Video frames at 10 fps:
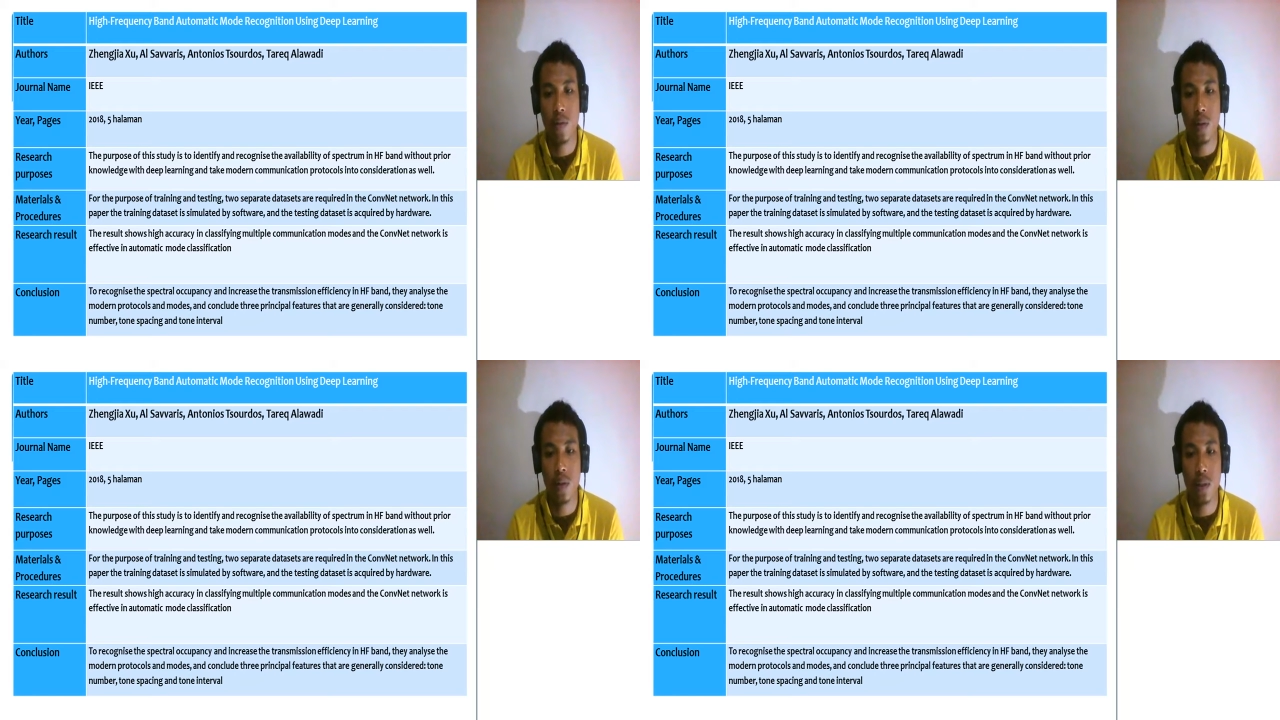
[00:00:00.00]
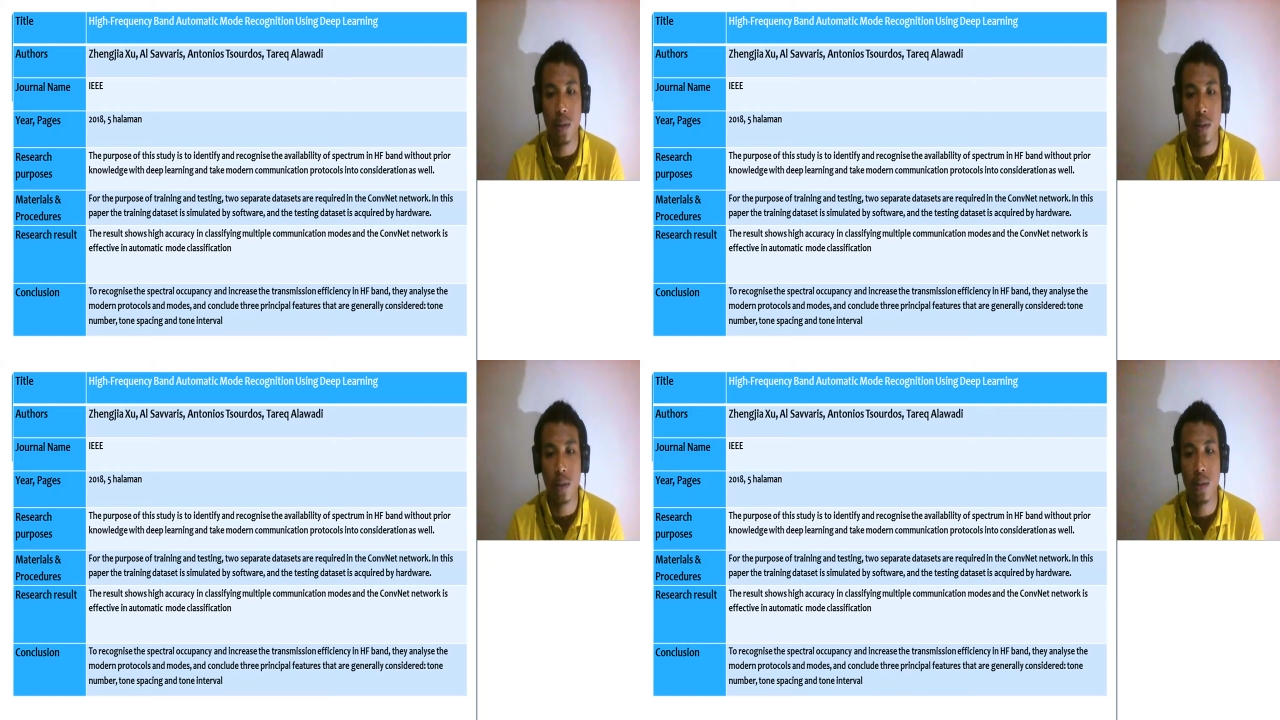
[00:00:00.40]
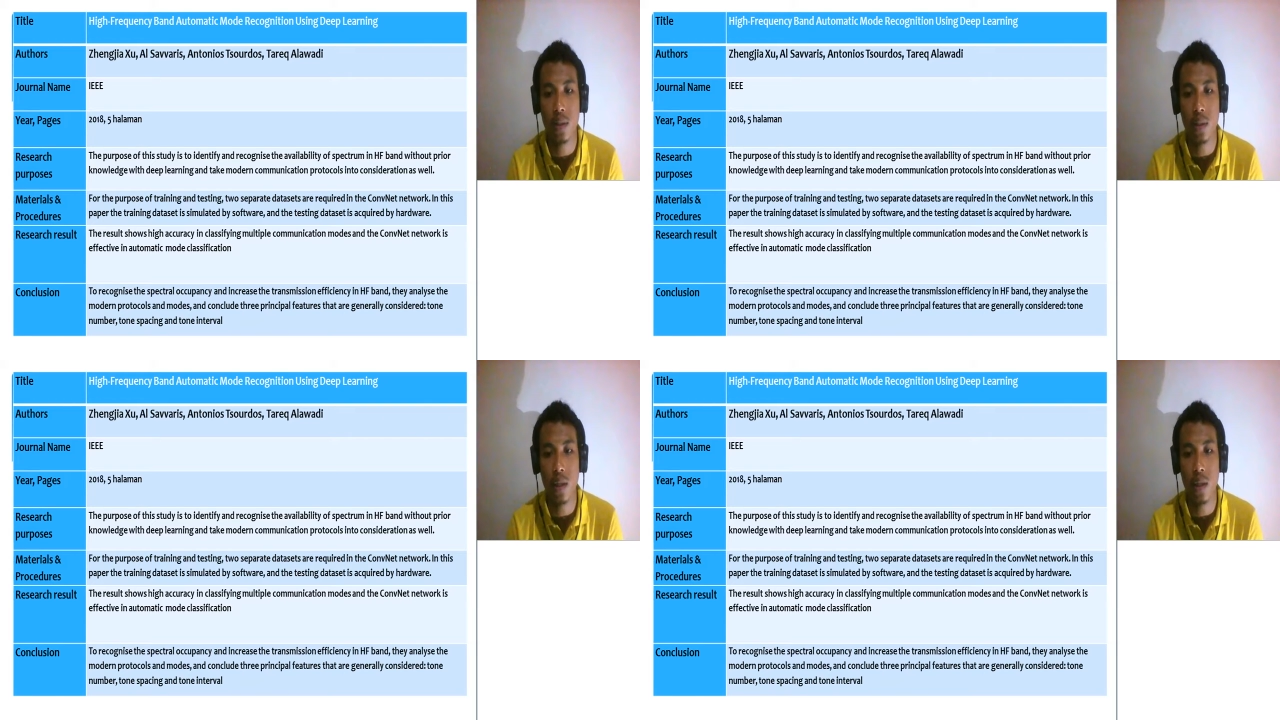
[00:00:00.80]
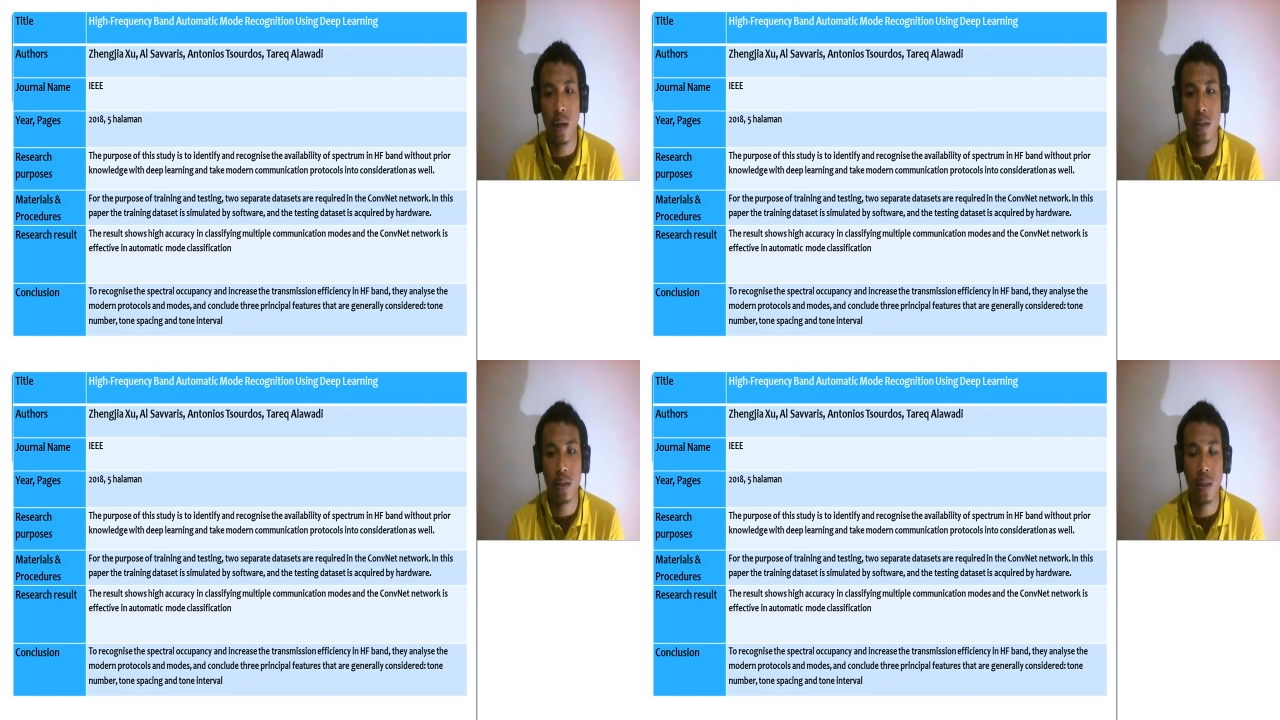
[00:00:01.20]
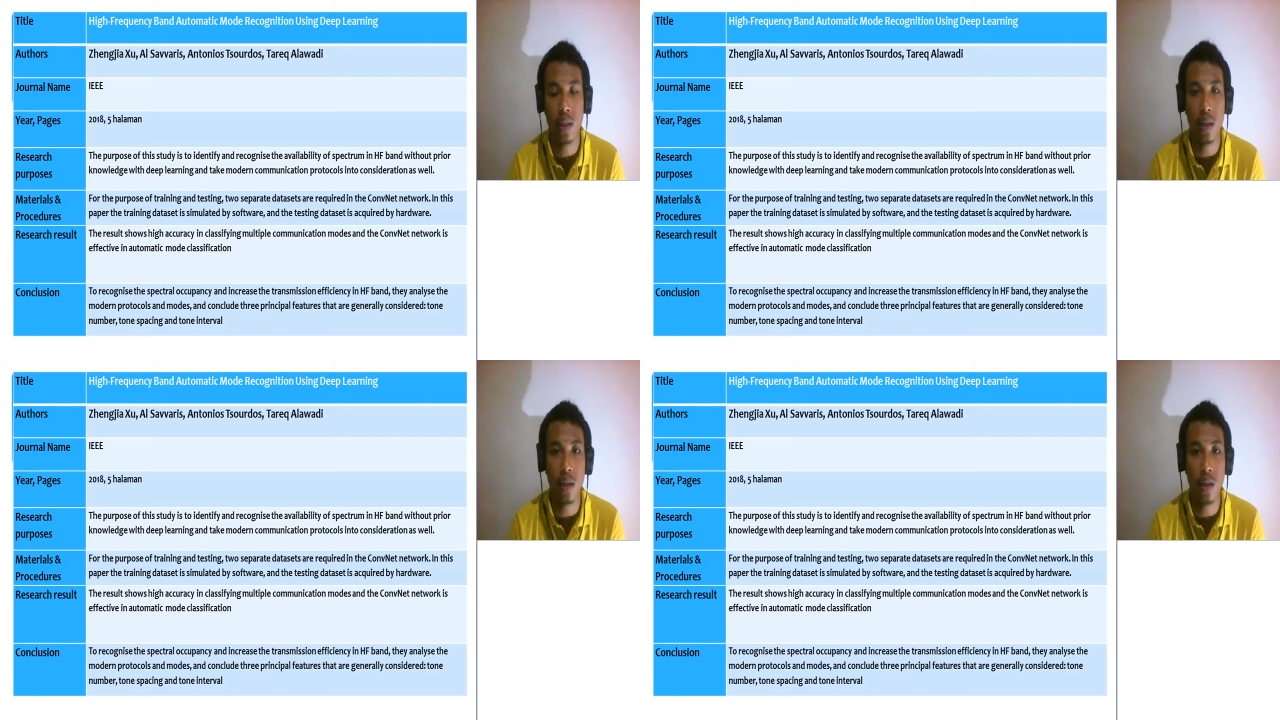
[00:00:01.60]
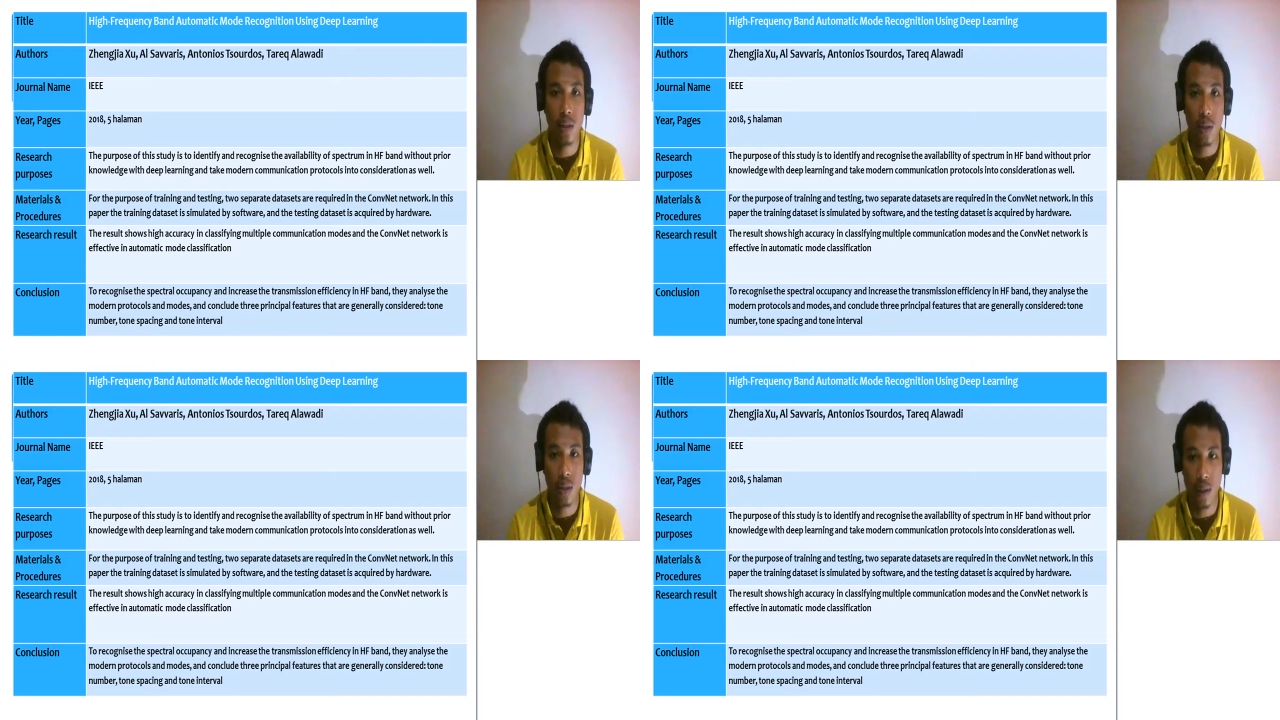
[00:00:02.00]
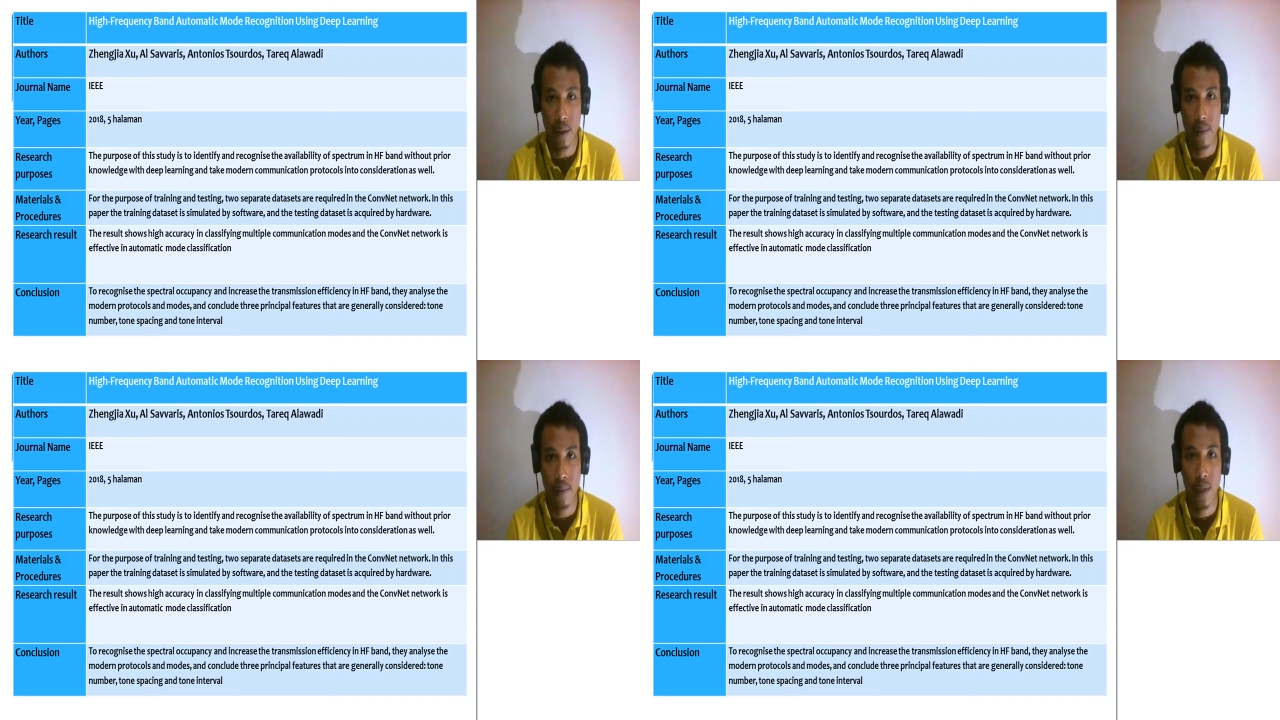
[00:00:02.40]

features that are generally considered.